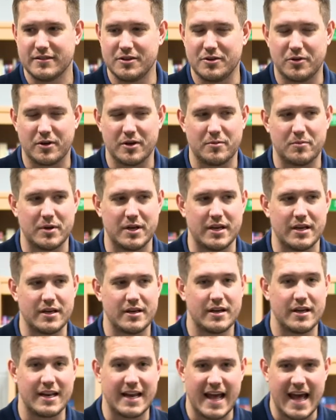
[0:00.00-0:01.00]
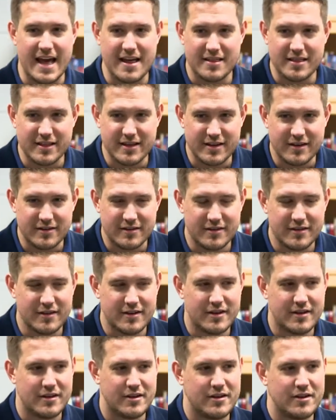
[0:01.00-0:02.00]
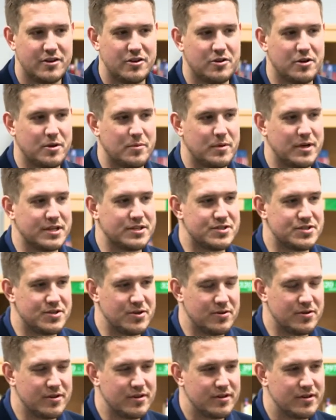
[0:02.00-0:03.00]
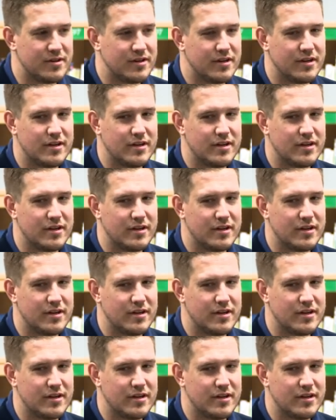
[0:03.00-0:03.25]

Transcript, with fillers: You can be an athlete, you can be a student,